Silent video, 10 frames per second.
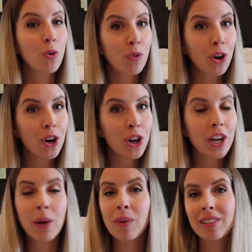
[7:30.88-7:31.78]
So for her,
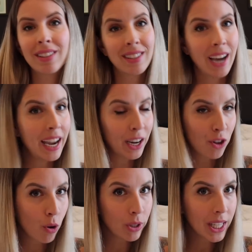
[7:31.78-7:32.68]
it was
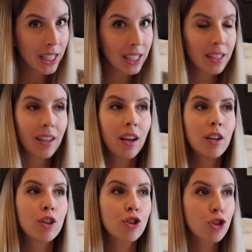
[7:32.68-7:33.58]
diagnosis,
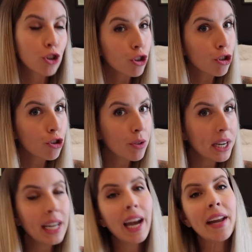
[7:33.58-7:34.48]

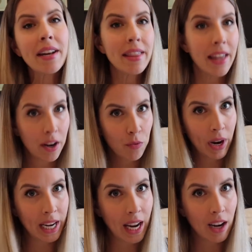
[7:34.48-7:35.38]
surgery, and then
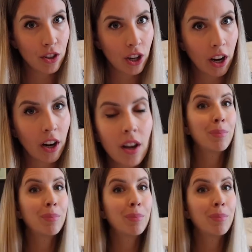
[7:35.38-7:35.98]
radiation.